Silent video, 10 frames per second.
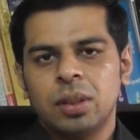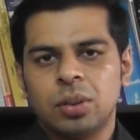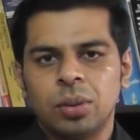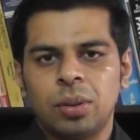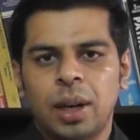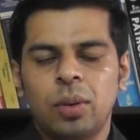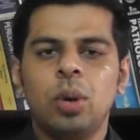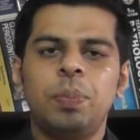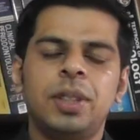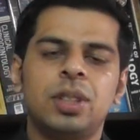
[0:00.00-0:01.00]
So I
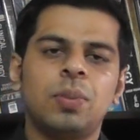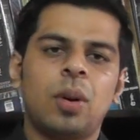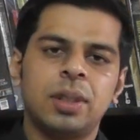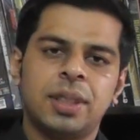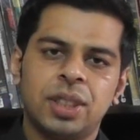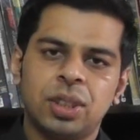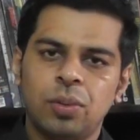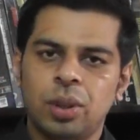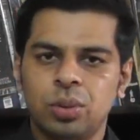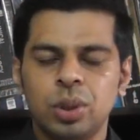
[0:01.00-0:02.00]
hope this small
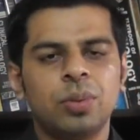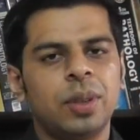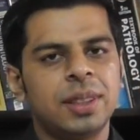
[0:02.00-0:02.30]
session was useful